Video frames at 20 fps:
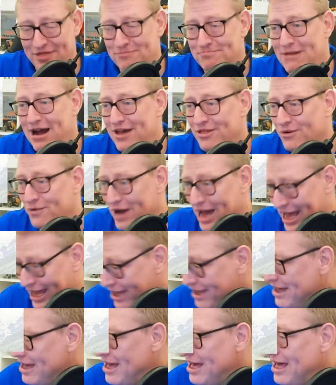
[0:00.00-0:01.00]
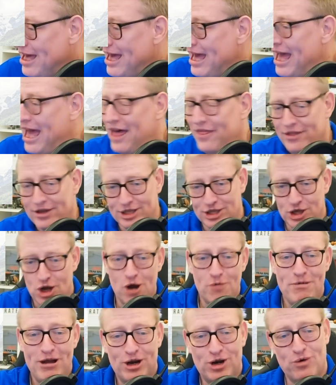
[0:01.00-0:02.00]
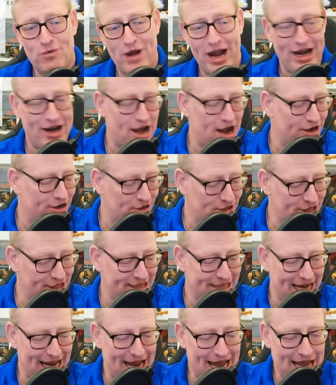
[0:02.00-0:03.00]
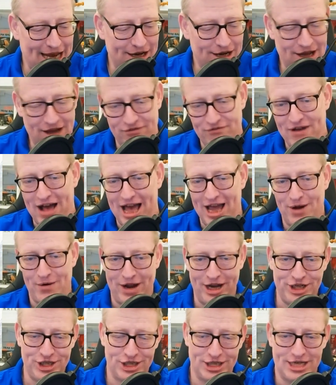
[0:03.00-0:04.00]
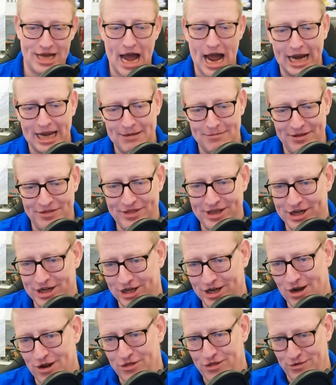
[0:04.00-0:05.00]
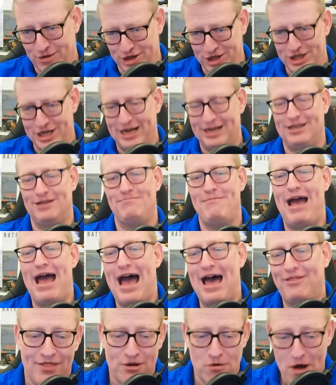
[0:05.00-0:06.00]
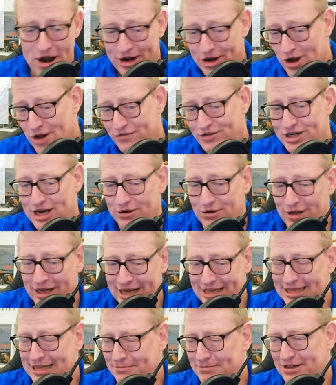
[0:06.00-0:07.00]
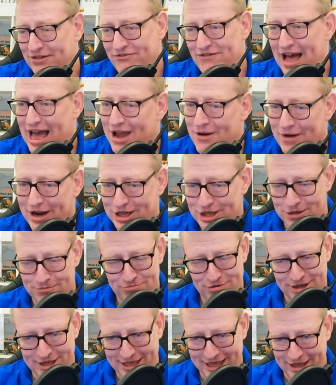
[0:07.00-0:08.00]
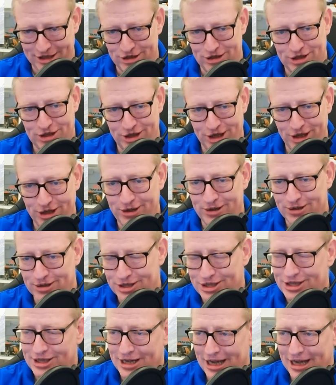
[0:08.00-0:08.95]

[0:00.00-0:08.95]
And by the way, there's no better way to understand a valuation document than to go through and check the math. They want to know if generally accepted valuation procedures are used.